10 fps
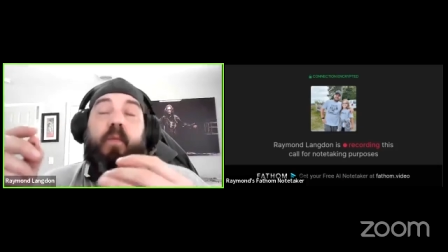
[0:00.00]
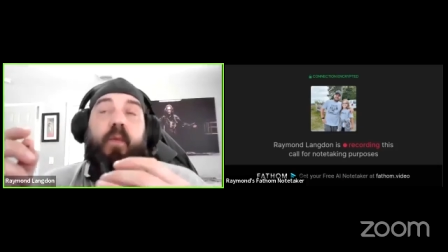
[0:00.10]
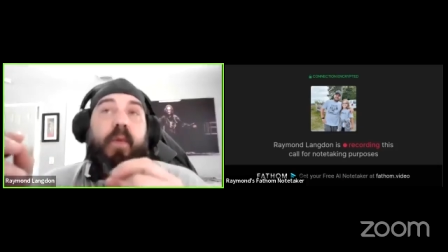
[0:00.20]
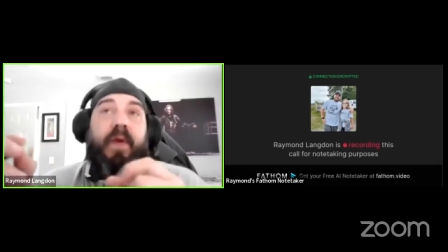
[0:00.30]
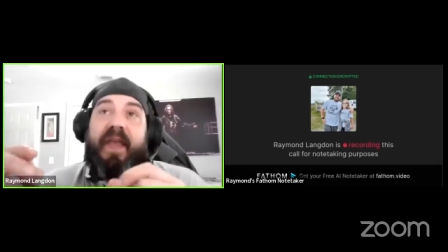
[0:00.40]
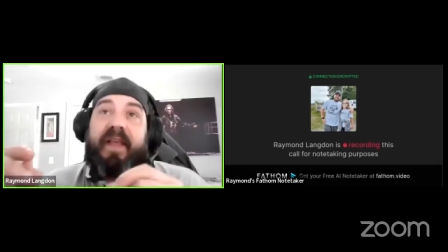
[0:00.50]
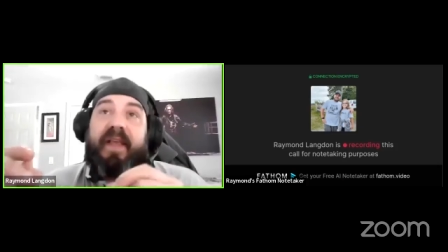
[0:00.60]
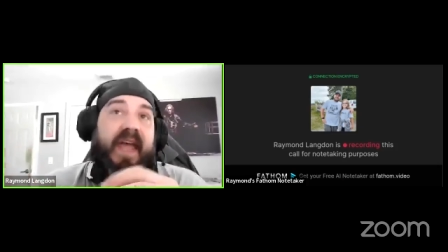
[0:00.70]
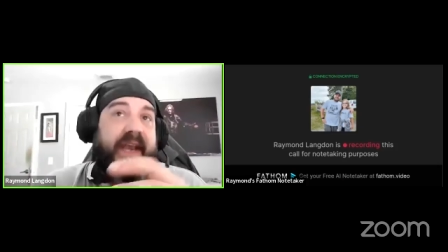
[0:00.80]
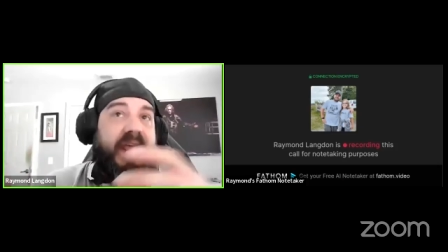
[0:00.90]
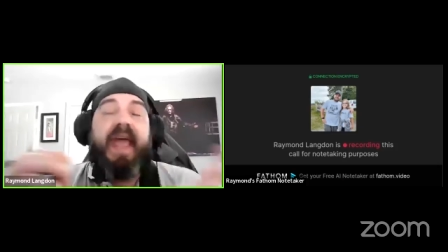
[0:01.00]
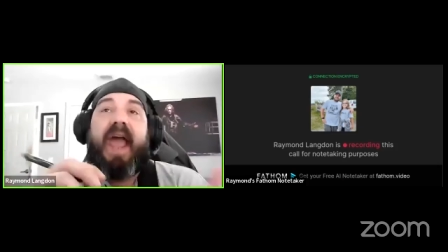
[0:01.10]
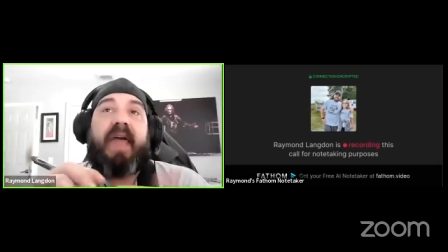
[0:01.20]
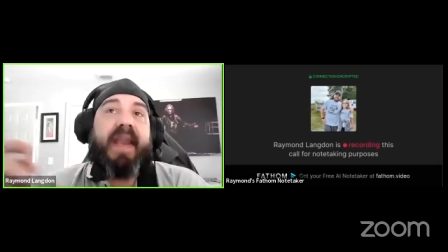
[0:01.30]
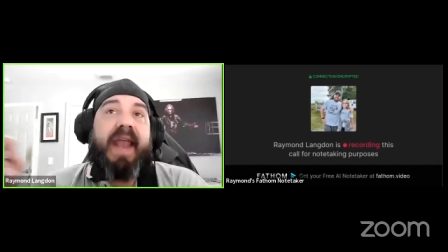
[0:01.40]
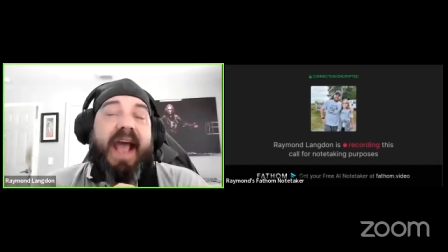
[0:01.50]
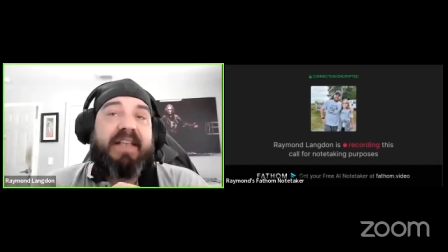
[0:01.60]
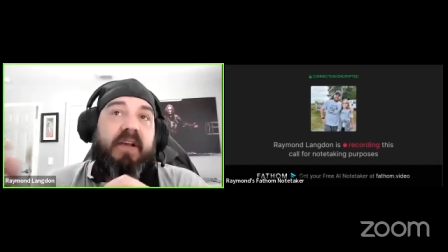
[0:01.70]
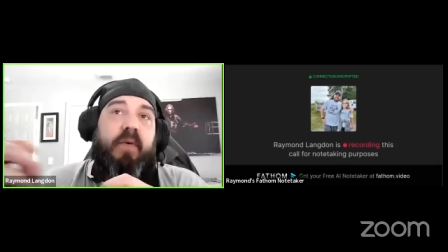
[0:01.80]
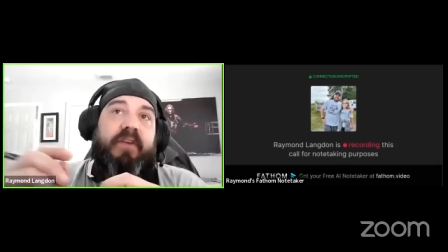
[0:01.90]
with what they said, and then
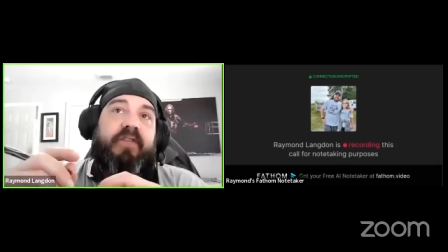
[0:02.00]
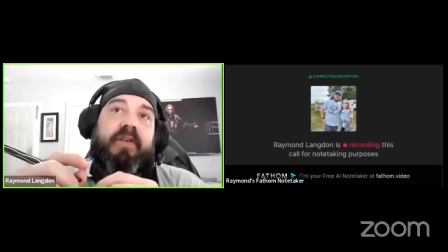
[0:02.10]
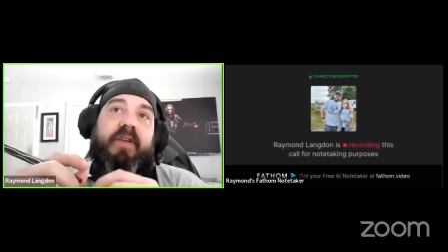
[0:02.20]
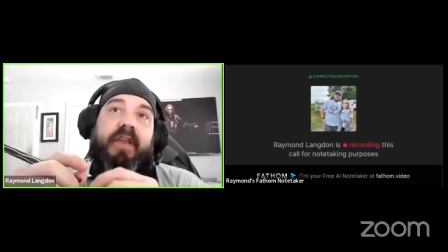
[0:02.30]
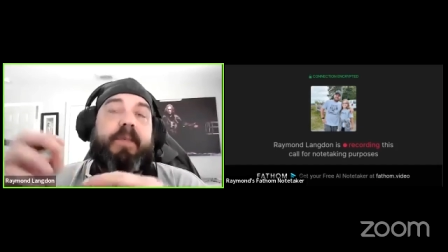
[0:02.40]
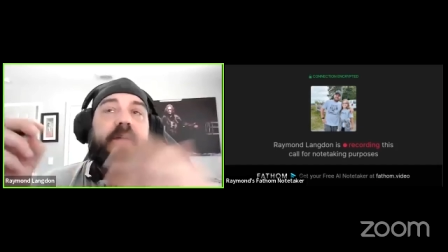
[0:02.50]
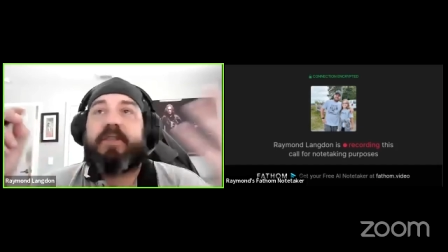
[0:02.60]
ask a question deeper.